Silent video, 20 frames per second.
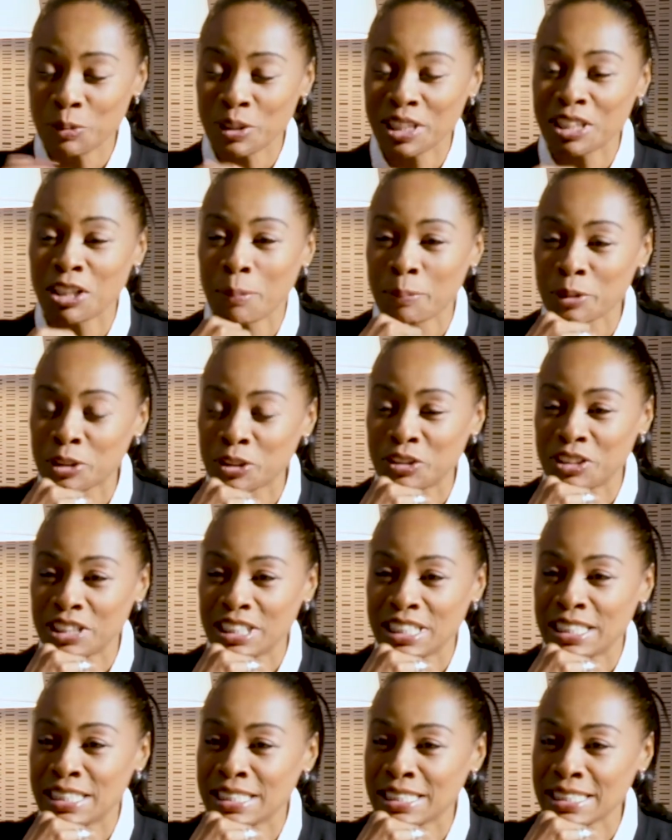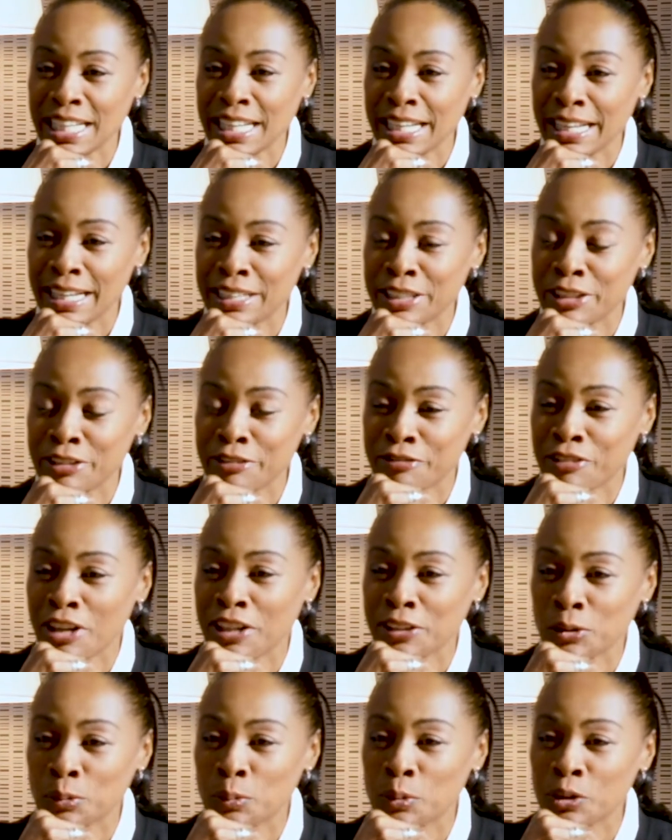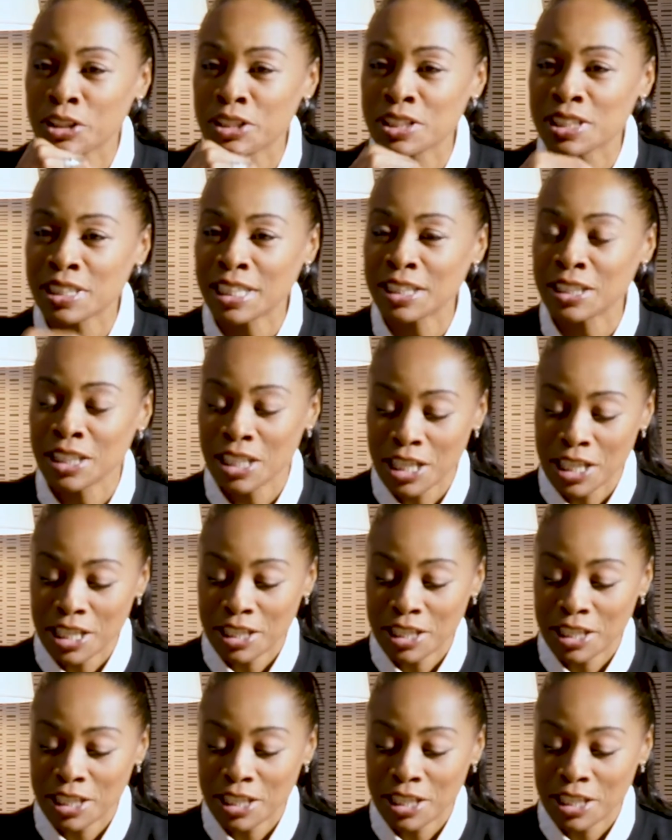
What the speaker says: the opportunity to say any final words that